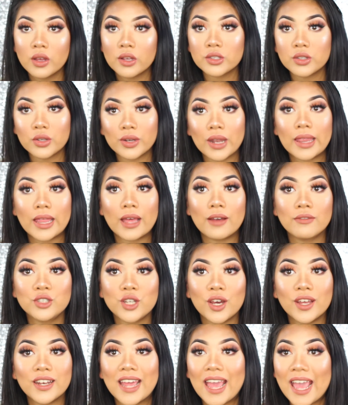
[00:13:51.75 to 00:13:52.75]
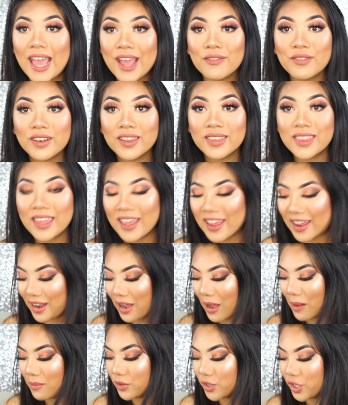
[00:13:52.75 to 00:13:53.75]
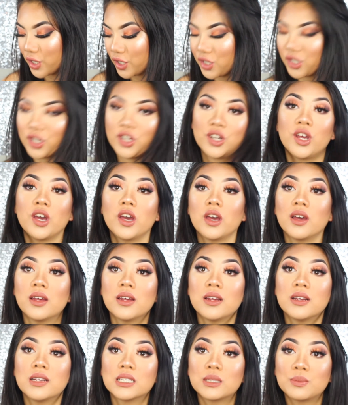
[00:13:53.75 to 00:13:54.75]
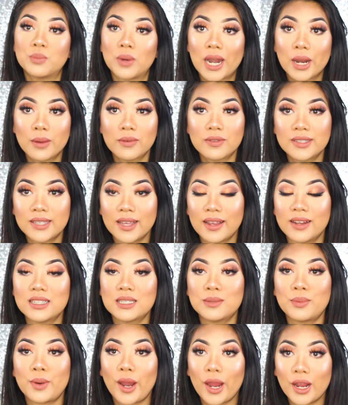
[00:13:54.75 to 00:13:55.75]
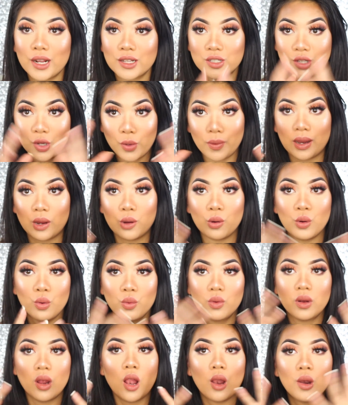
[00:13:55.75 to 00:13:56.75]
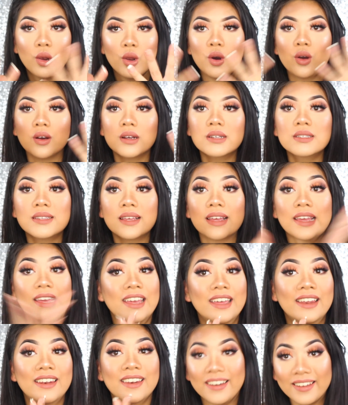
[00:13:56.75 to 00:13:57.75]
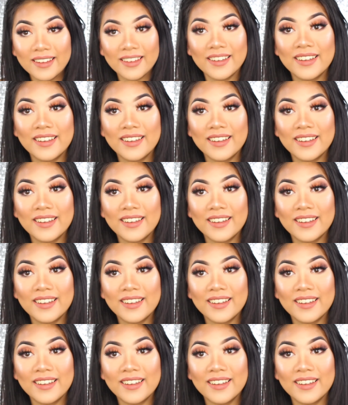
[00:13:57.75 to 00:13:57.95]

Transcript: So now that I've done everything, I'm just gonna spray with setting spray so it all locks in.